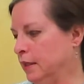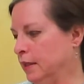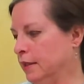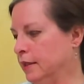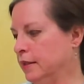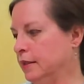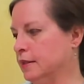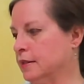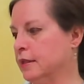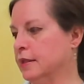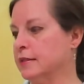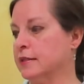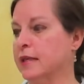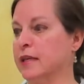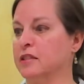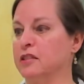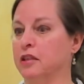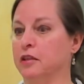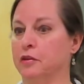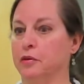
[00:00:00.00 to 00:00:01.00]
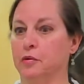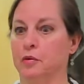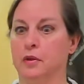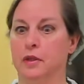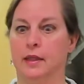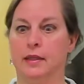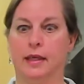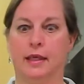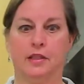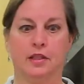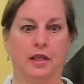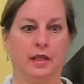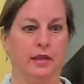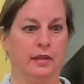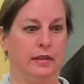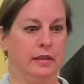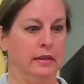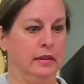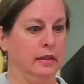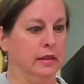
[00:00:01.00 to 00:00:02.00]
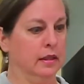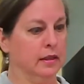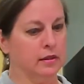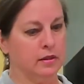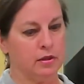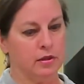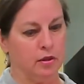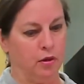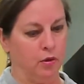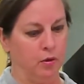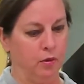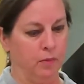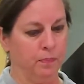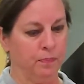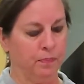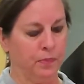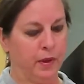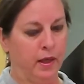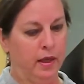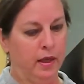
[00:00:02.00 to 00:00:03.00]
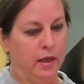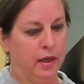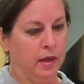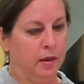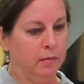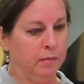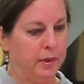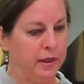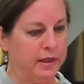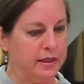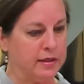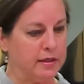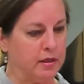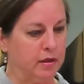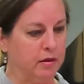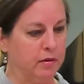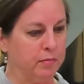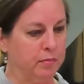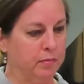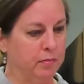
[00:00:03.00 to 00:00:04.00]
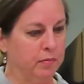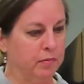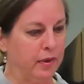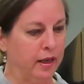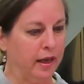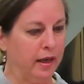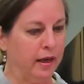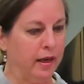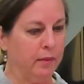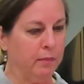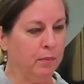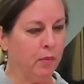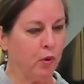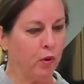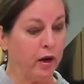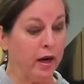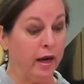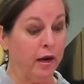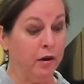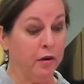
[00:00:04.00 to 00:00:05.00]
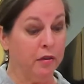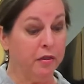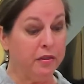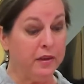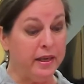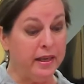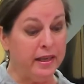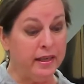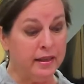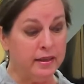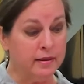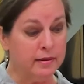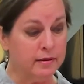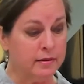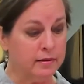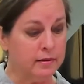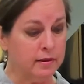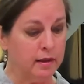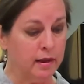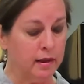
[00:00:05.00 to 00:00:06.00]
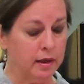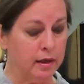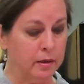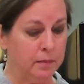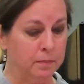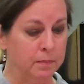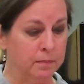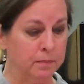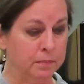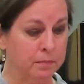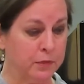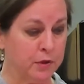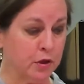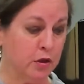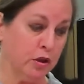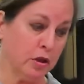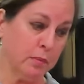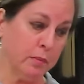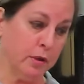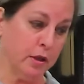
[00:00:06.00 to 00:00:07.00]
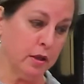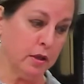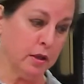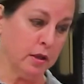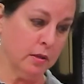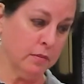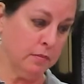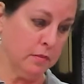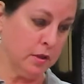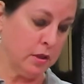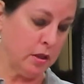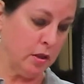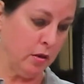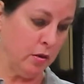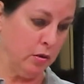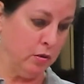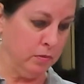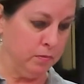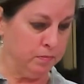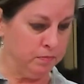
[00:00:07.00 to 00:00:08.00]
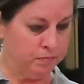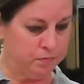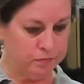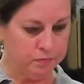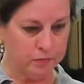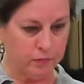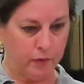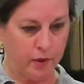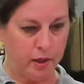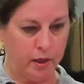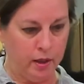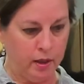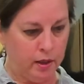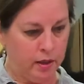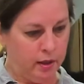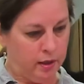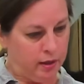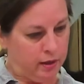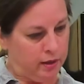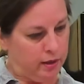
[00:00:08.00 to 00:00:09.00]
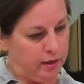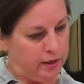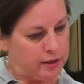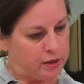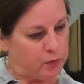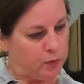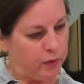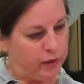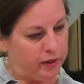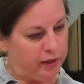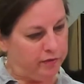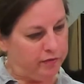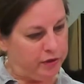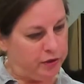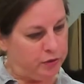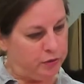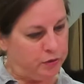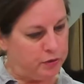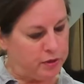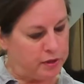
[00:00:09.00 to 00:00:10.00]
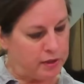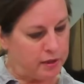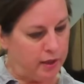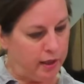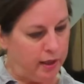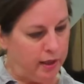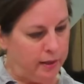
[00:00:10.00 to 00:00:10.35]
it's actually through La Leche League. So, but it's a more healthy cookbook. So it's one I've used.